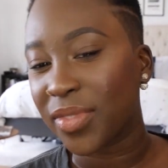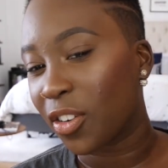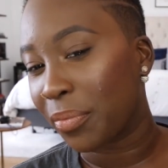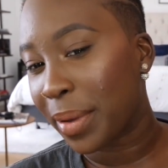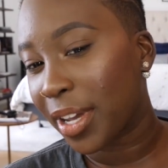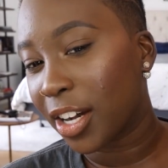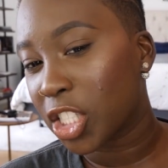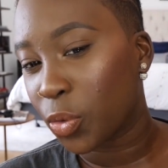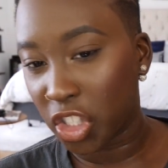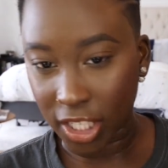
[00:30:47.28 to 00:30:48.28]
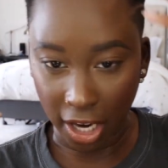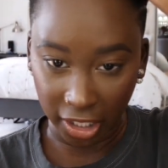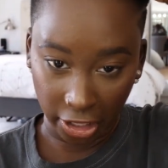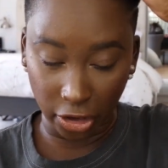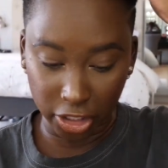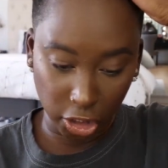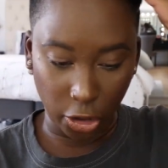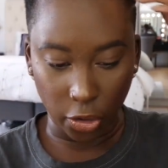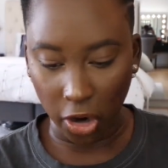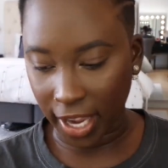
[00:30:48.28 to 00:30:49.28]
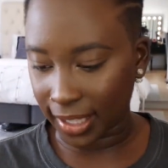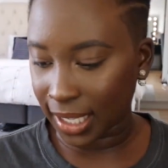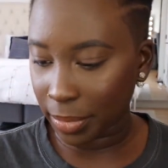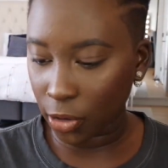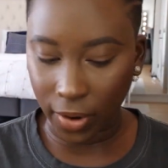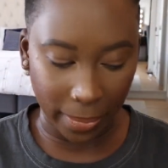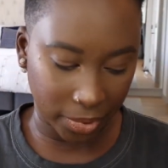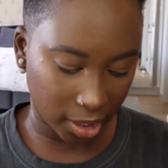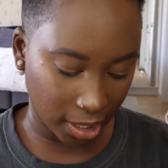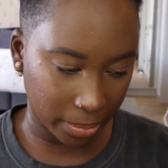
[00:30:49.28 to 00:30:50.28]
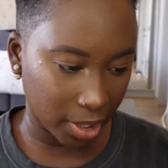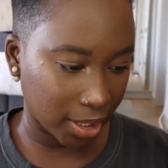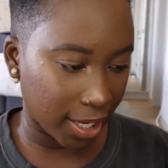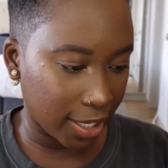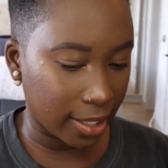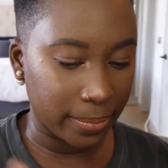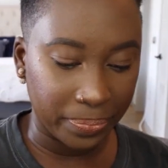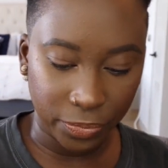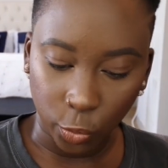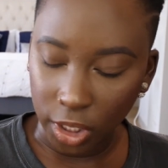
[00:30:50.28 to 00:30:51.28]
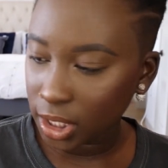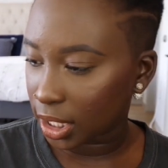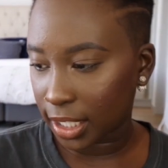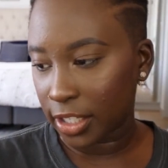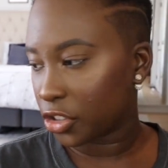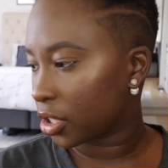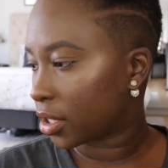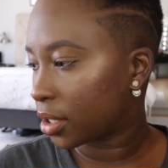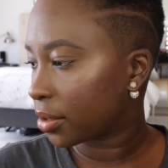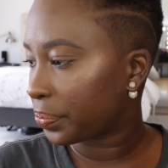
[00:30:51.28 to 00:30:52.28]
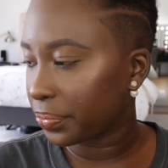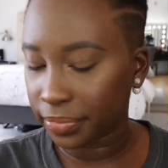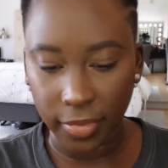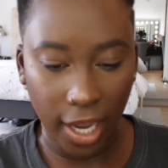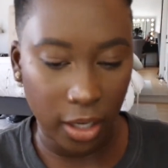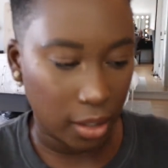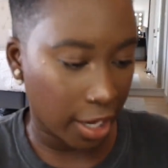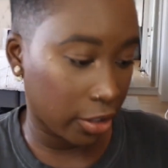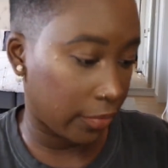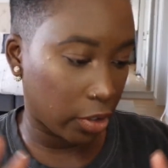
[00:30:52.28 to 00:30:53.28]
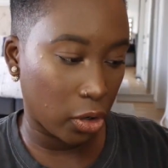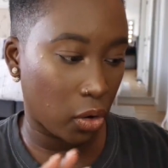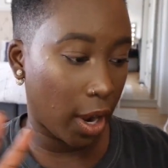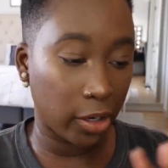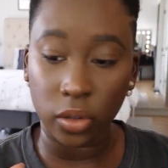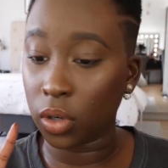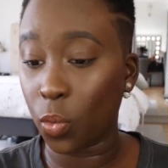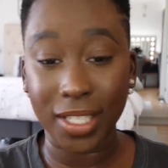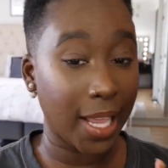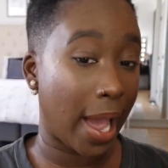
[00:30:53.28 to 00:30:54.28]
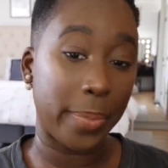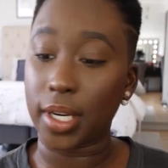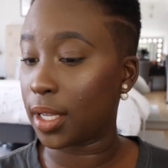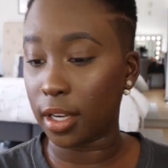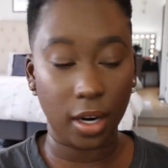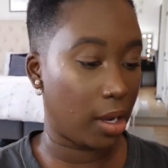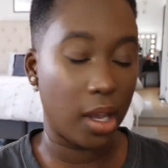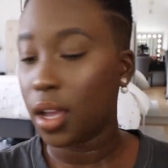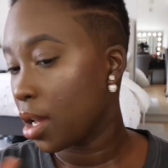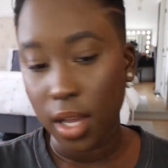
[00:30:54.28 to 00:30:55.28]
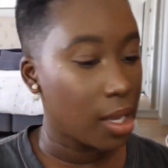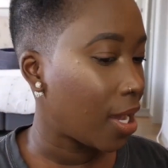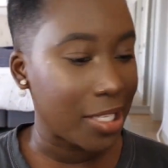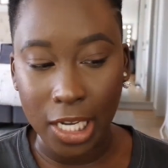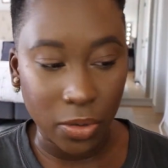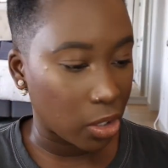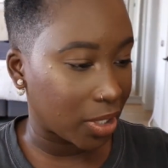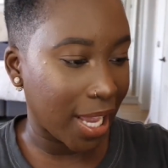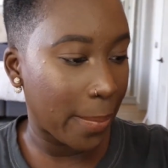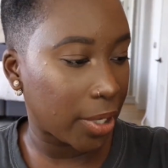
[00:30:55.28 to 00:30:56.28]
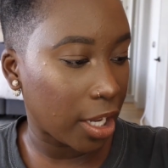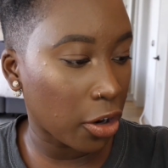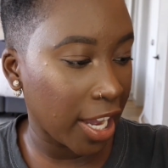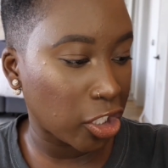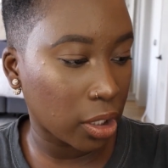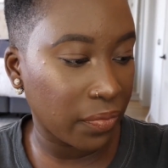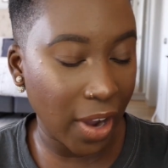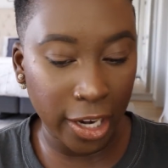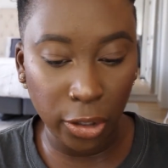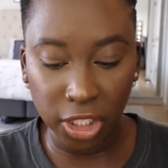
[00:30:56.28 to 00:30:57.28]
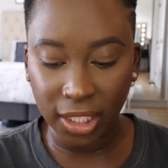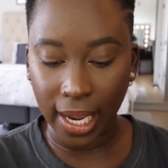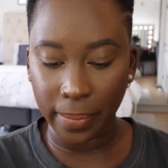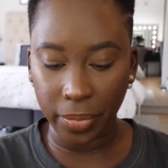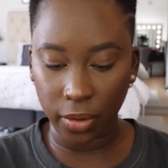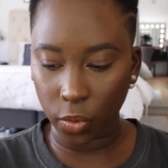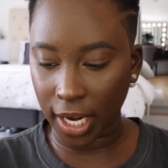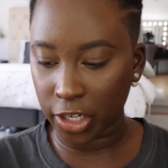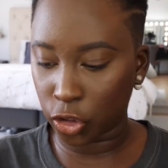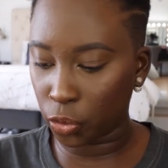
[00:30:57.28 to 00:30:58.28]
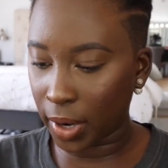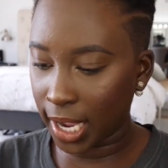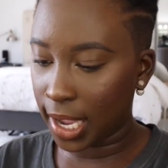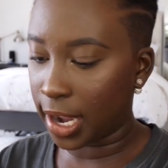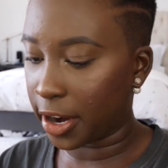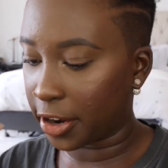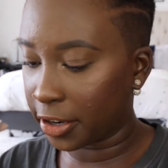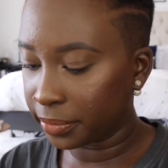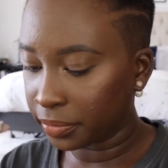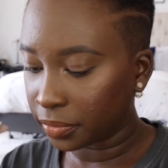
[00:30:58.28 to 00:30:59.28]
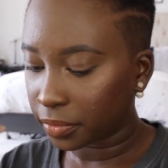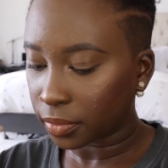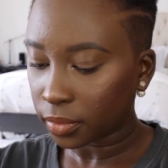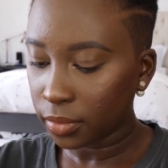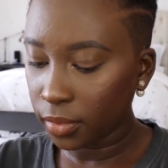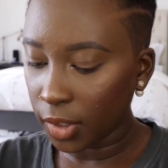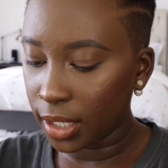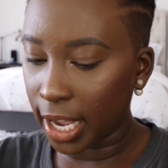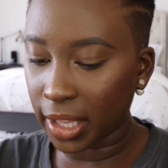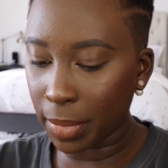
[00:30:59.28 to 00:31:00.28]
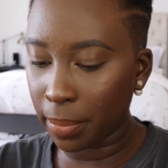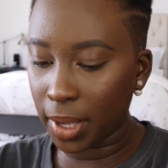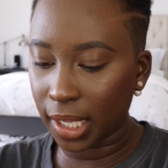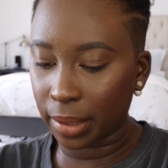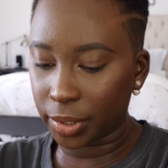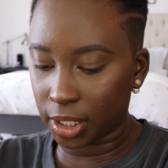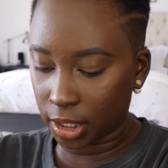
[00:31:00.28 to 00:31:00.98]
Or maybe I'll switch it out later. So, okay, let me wrap this up because I am, once again, just... I don't even know. I don't know what's happening here. Don't know what's happening. Okay, so the final step when I do my hair, now that my makeup is